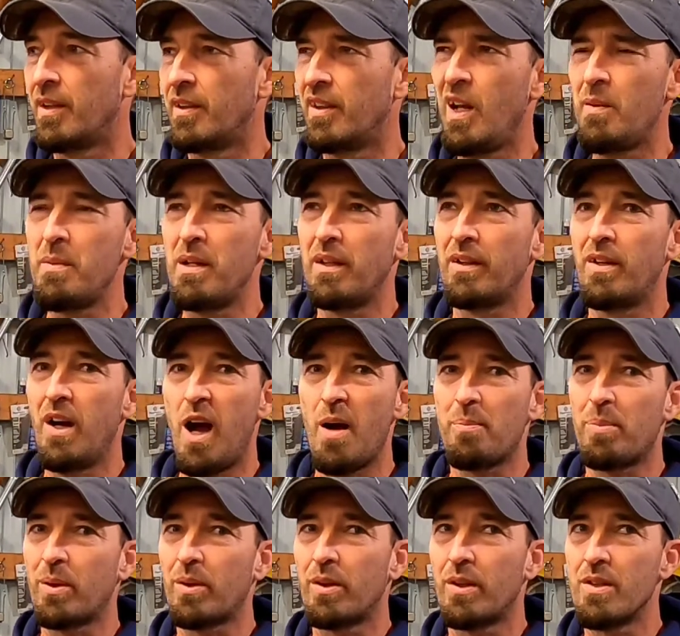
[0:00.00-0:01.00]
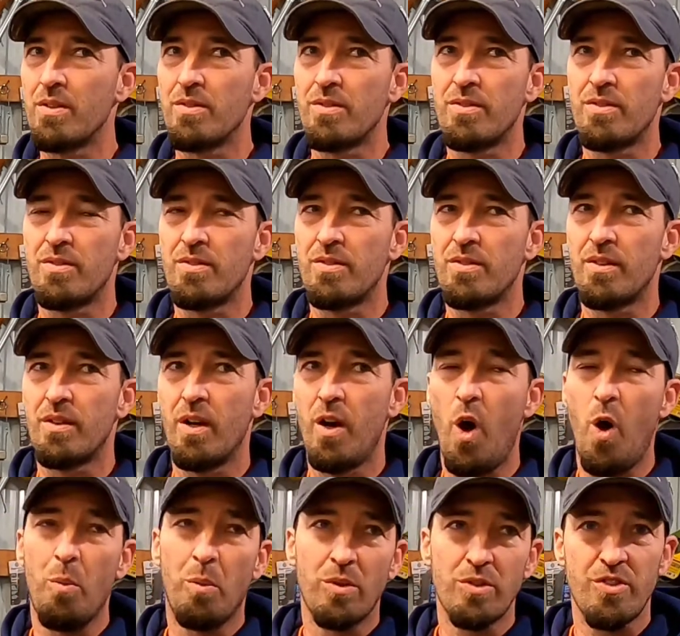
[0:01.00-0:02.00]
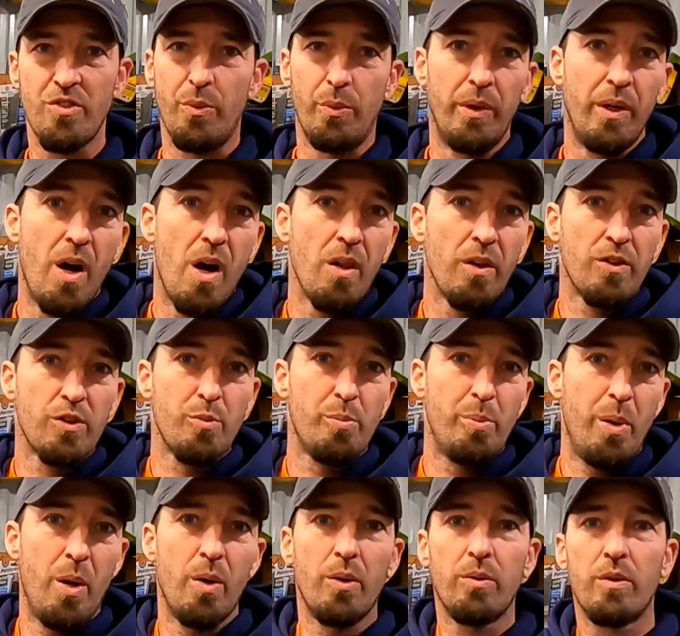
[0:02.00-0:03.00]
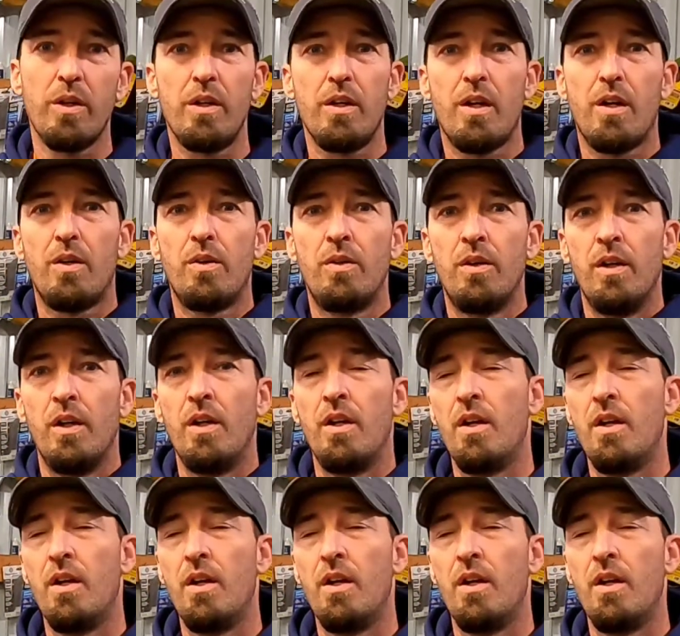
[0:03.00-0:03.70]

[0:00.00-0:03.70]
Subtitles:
yeah, I mean, copper is almost $3 a pound right now,